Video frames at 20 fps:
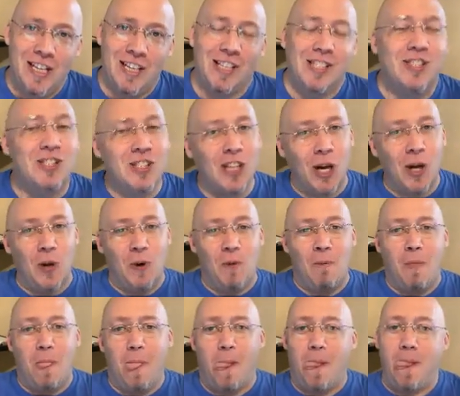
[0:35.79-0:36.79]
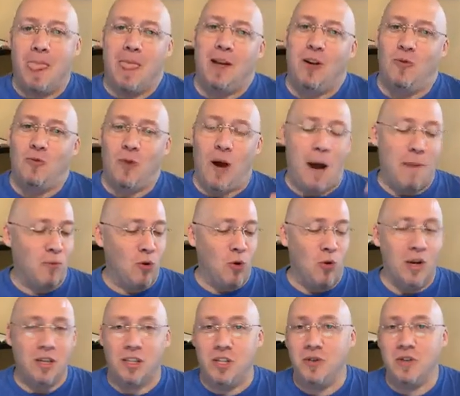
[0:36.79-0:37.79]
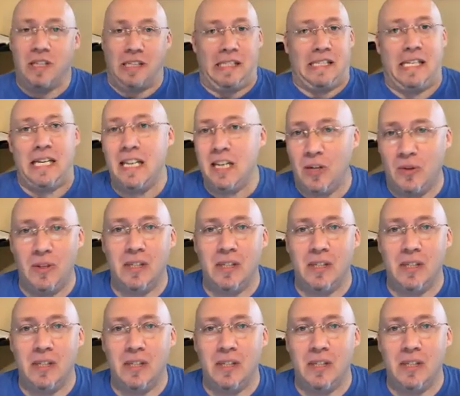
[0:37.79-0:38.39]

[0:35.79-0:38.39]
So, I'm going to continue